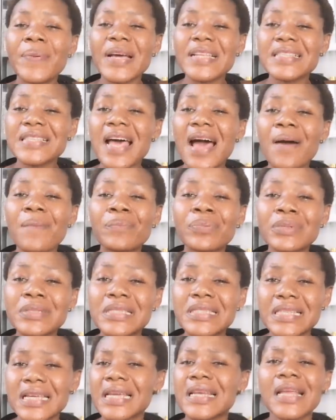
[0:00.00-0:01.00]
beta
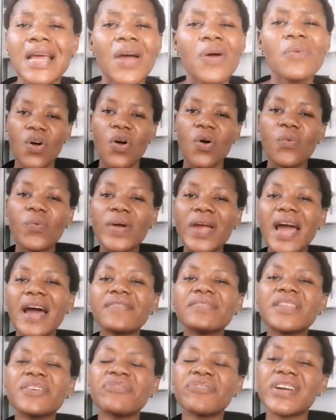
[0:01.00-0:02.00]
abutin. We
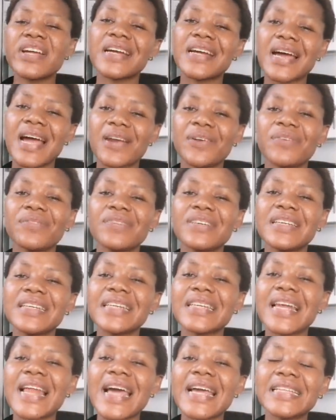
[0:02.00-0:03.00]
have different kind of
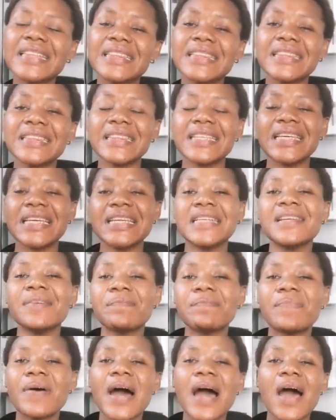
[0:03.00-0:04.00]
lightening
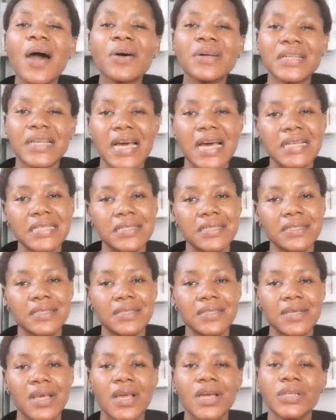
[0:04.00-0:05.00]

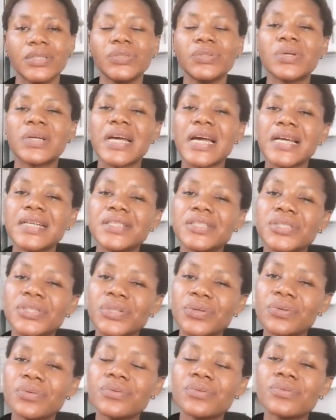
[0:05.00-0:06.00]
powders you can
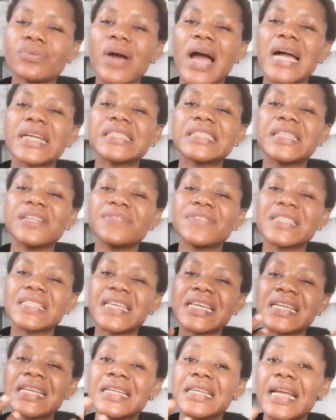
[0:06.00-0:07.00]
use to achieve
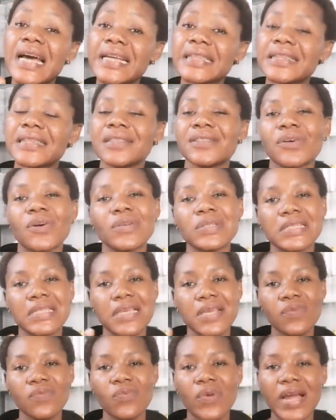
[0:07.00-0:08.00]
skin lightening or
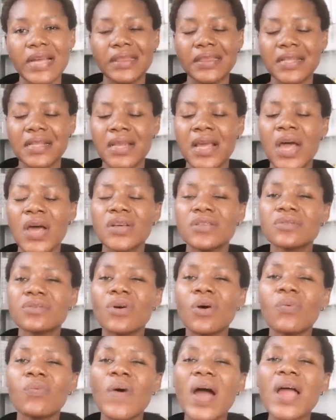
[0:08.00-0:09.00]
skin whitening.
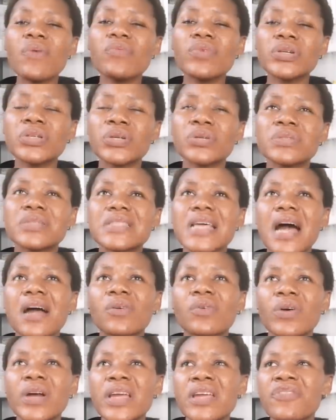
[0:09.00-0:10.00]
So why would you
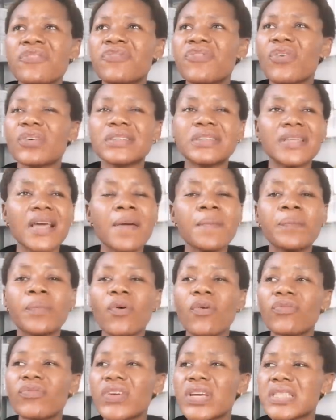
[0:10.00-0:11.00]
start going for
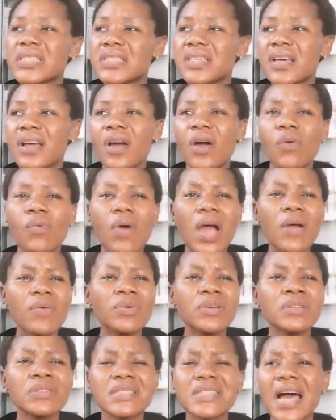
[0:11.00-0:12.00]
Tempovate? Why
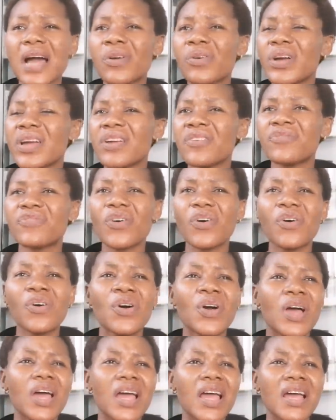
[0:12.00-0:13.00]
would you start going
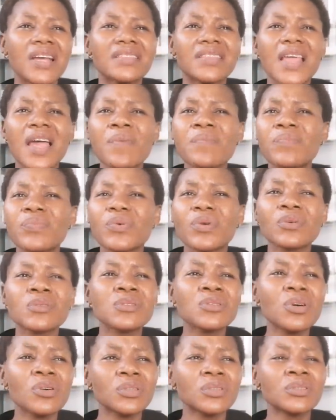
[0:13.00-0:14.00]
for
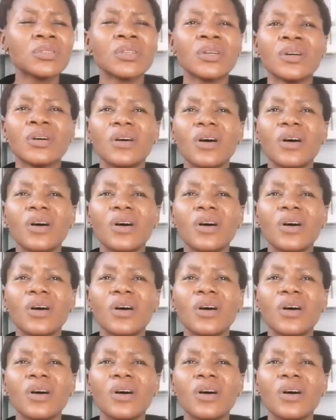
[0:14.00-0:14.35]
Temprozone